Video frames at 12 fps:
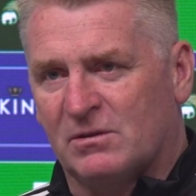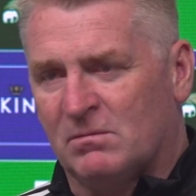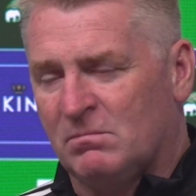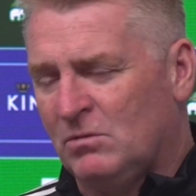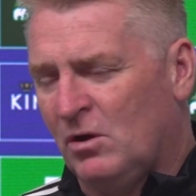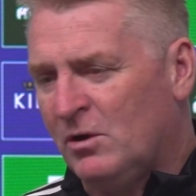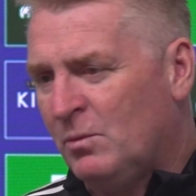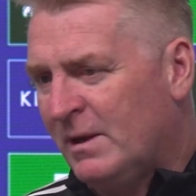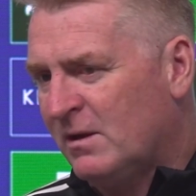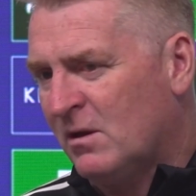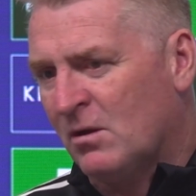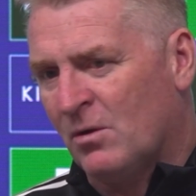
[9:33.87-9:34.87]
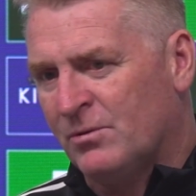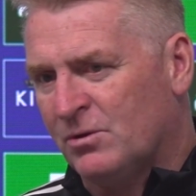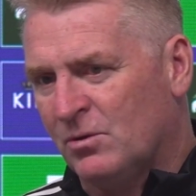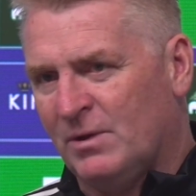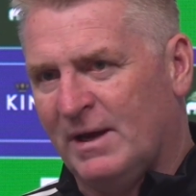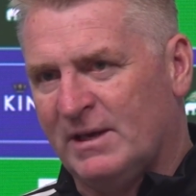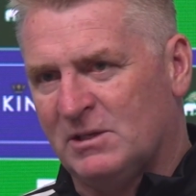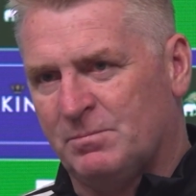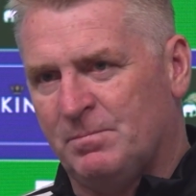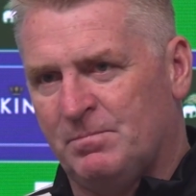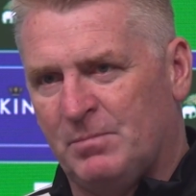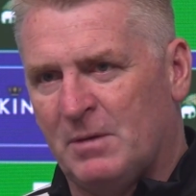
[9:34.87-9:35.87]
And the only way you can go and do that is
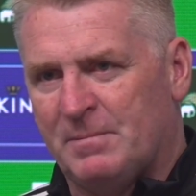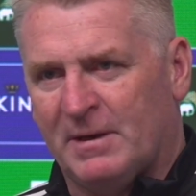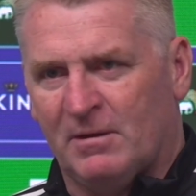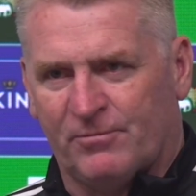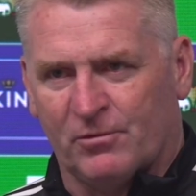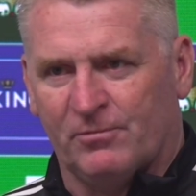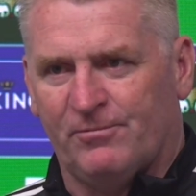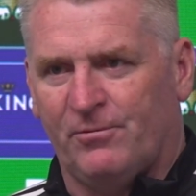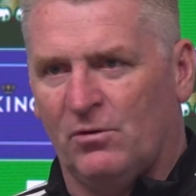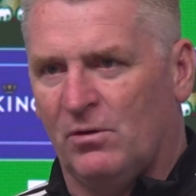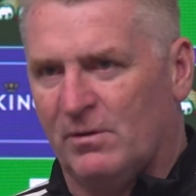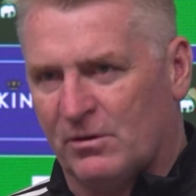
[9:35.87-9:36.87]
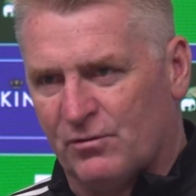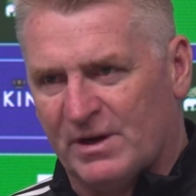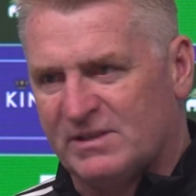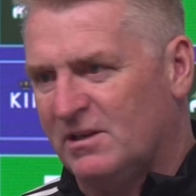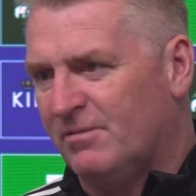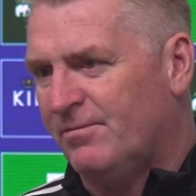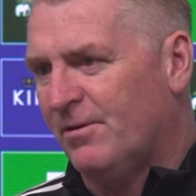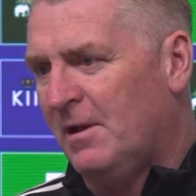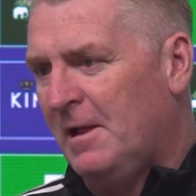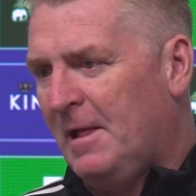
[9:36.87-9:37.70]
by being front foot, aggressive,